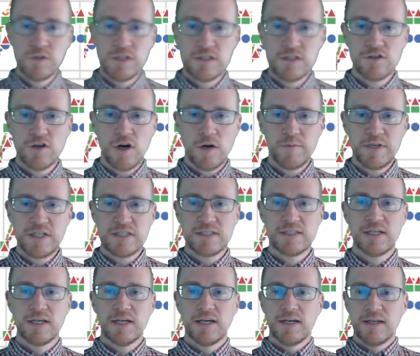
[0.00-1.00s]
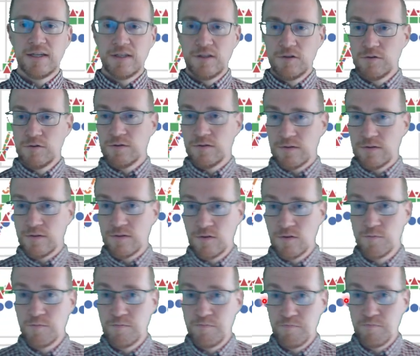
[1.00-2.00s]
copies, you
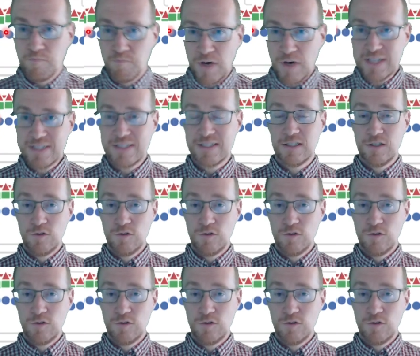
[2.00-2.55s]
must